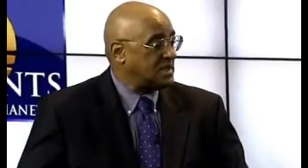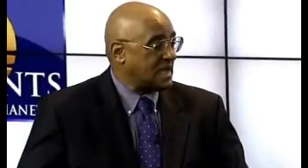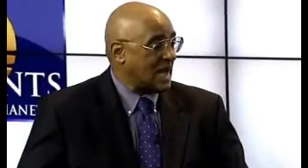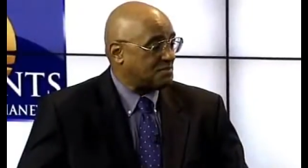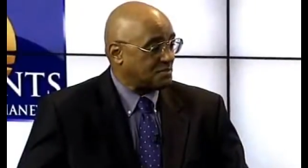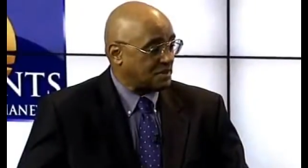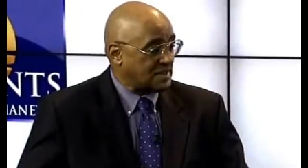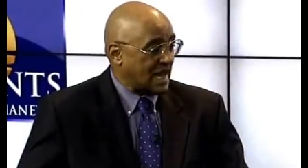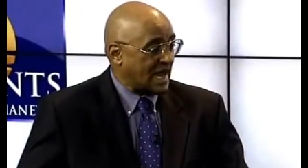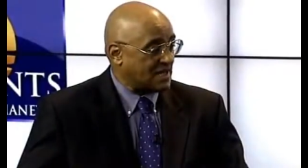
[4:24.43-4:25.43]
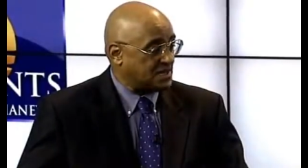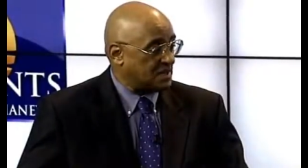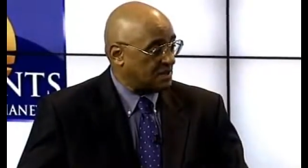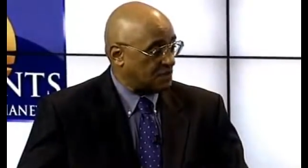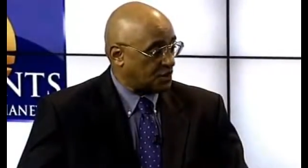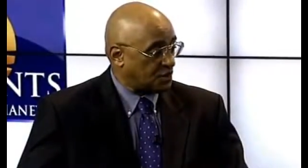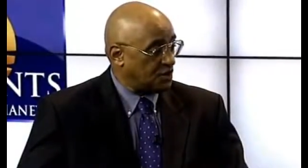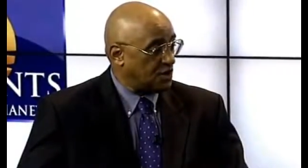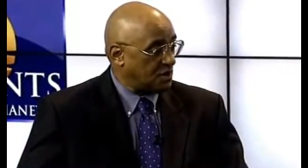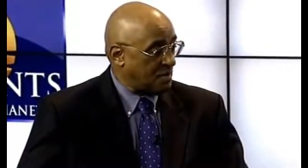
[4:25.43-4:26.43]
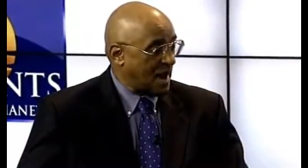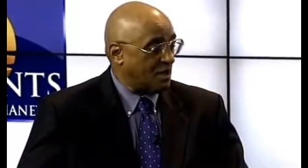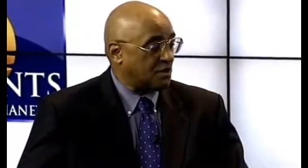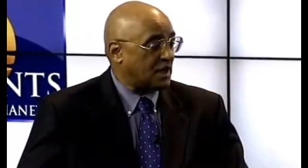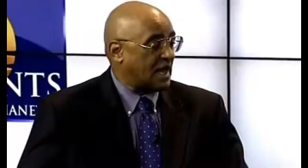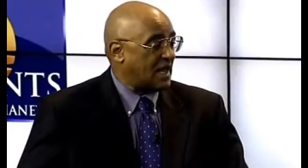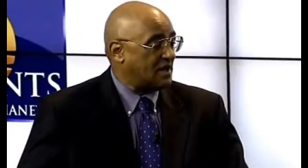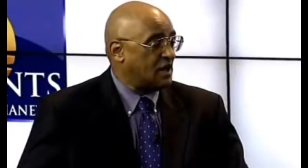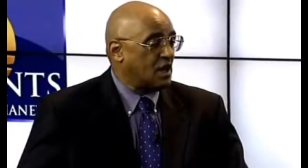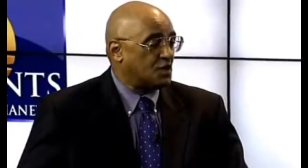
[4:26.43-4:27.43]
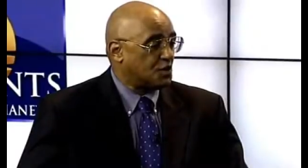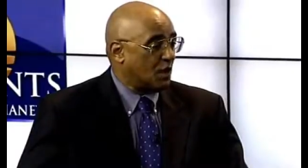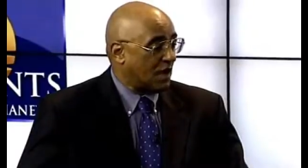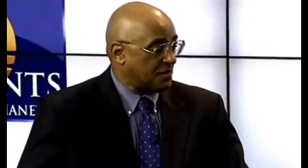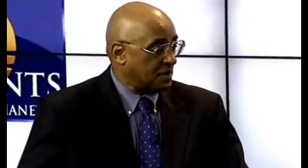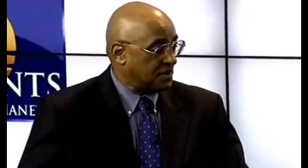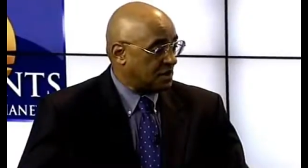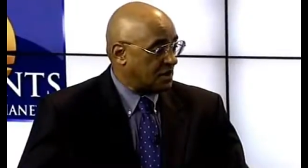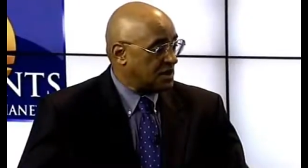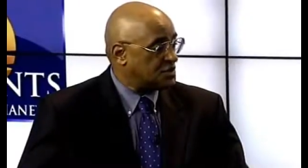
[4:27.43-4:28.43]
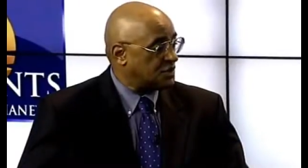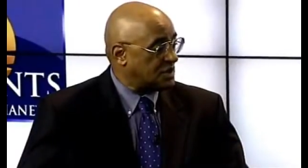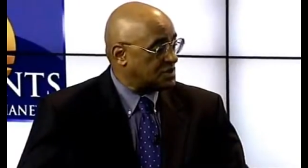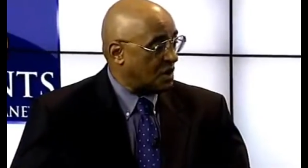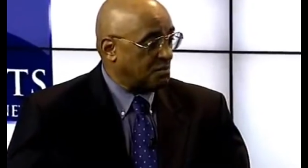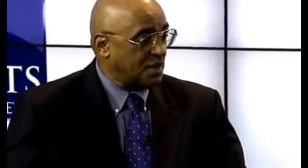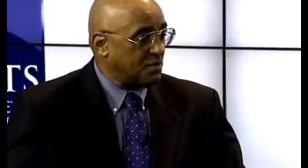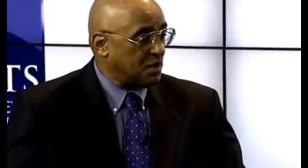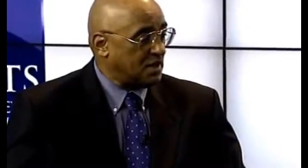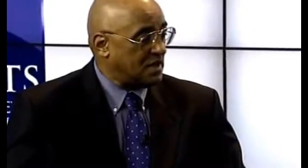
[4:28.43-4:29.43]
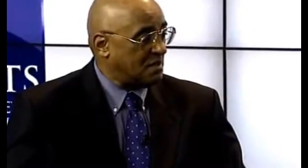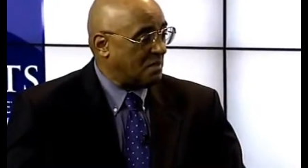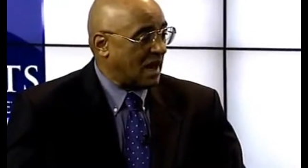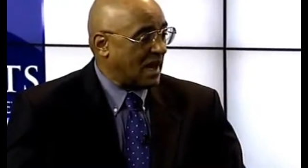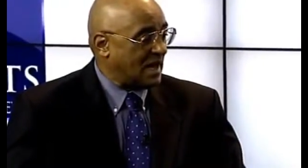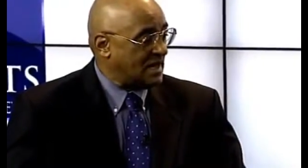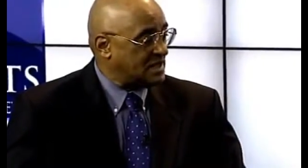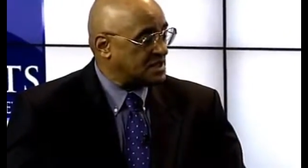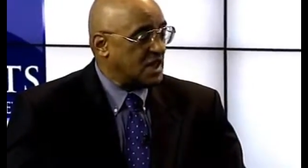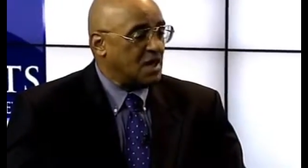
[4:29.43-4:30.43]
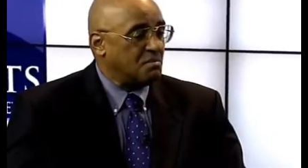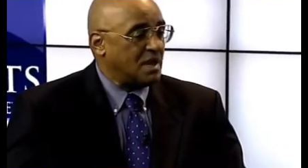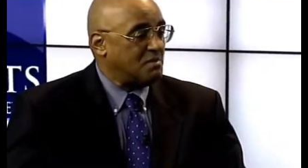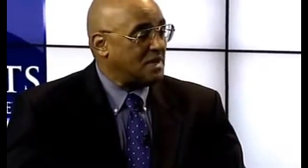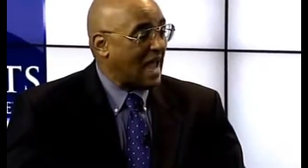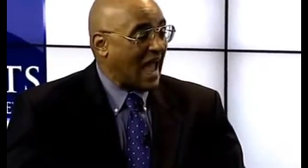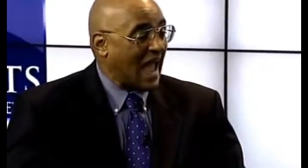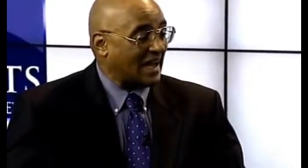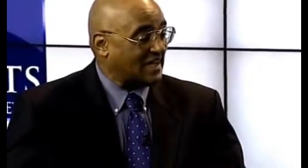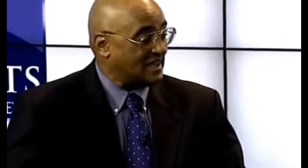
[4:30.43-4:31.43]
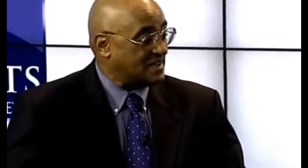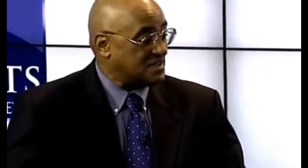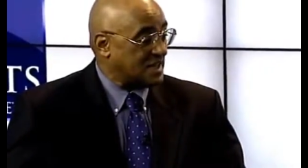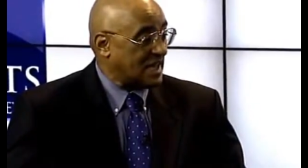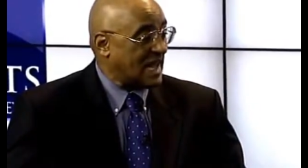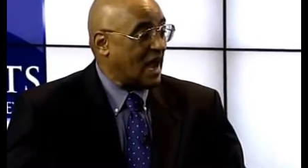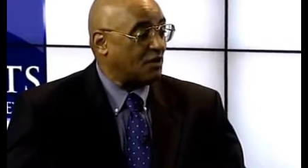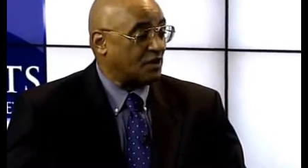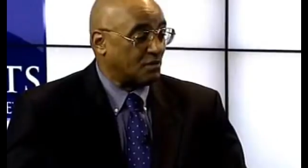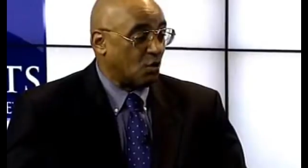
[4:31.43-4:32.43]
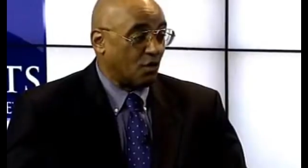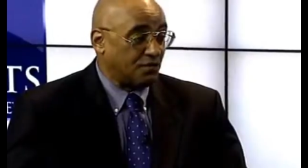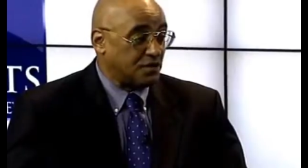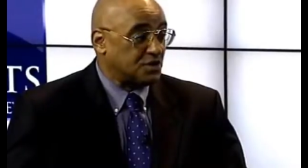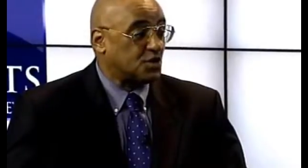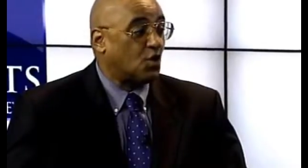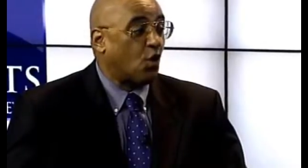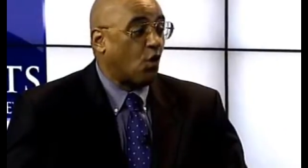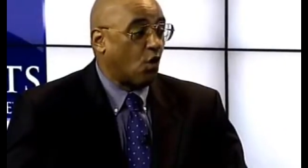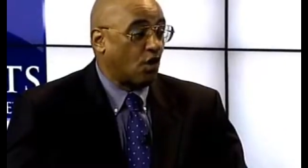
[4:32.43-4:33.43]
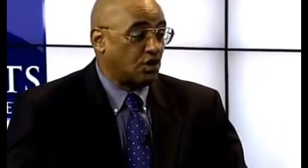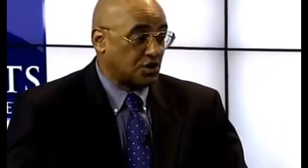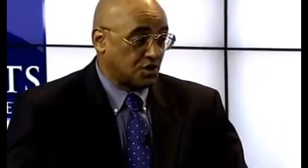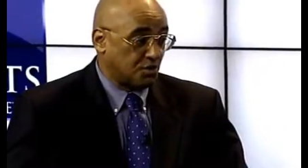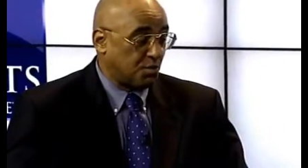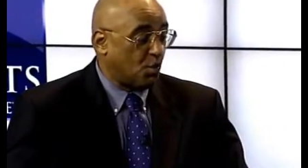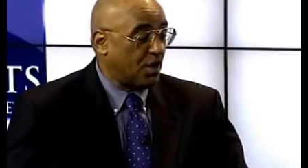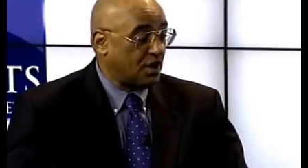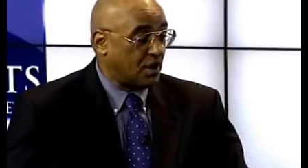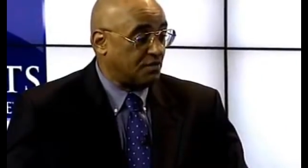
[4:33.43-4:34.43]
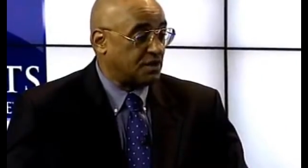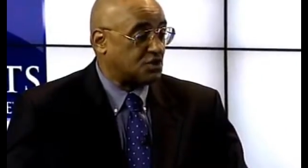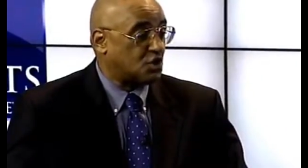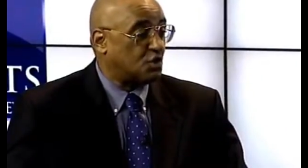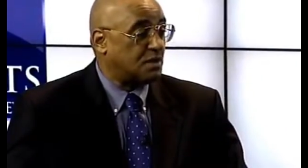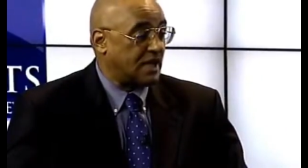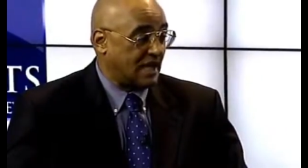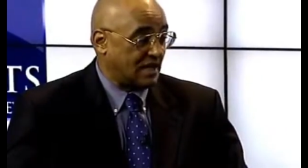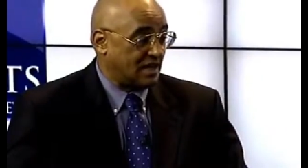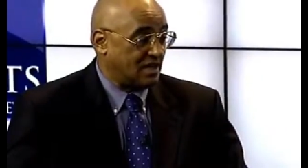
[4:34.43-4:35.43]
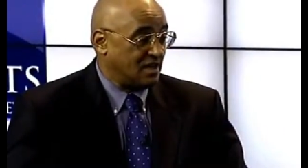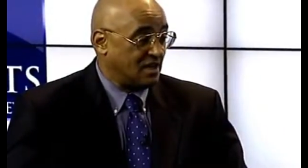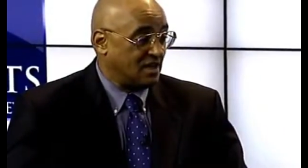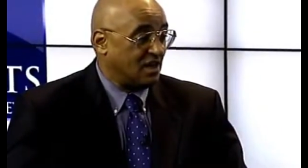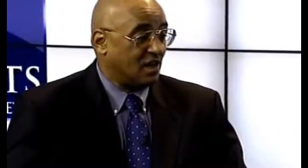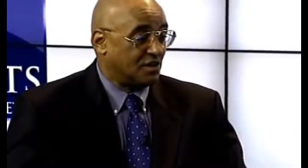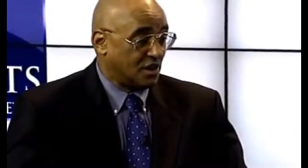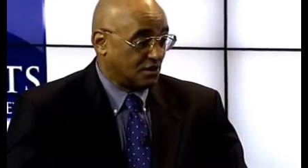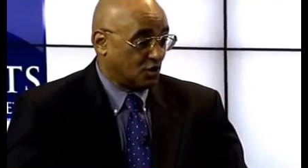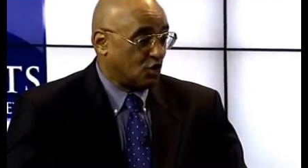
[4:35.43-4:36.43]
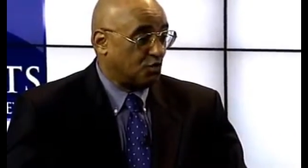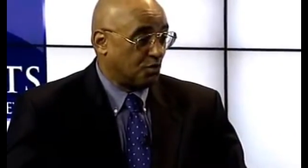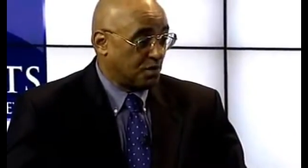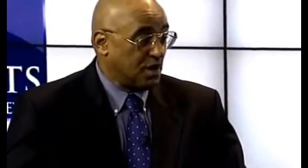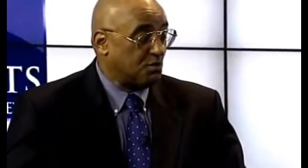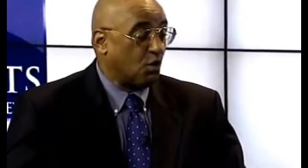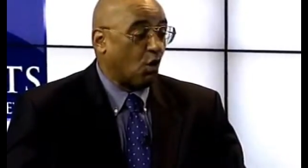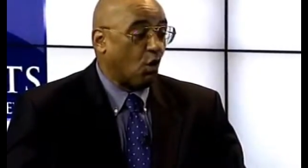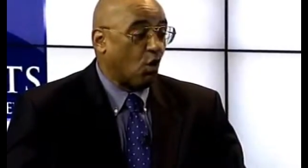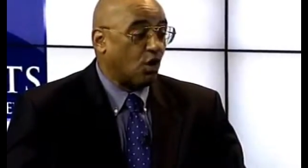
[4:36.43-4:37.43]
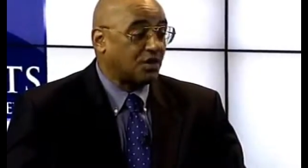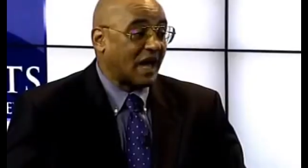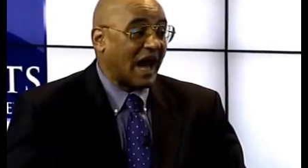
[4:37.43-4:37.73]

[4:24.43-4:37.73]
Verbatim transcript: types of attacks that have occurred in America and mm -hmm. throughout the other country. And some people in their minds may be acting this thing out in a more physical or to the point of exterminating mm -hmm. another group of people or the